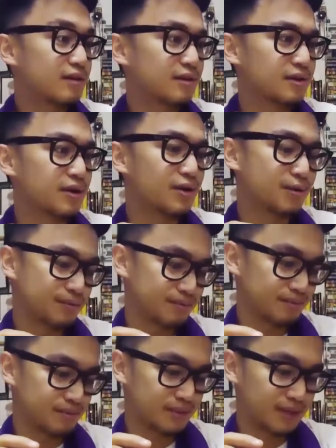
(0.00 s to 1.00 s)
or no,
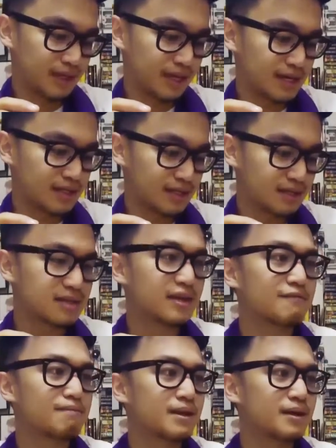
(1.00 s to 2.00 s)
he doesn't
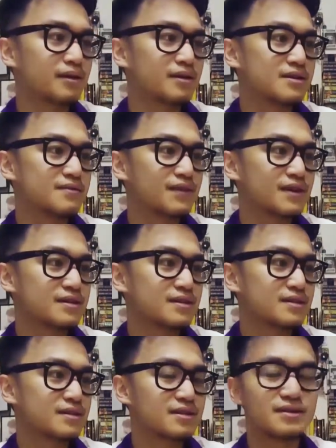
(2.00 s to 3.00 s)
have blood on his
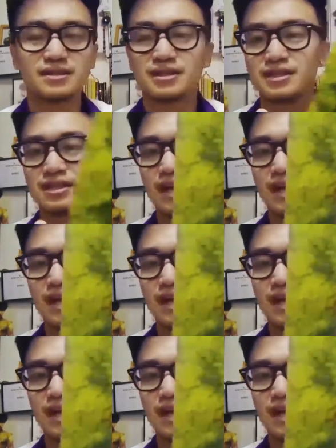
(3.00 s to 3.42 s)
face, so he's just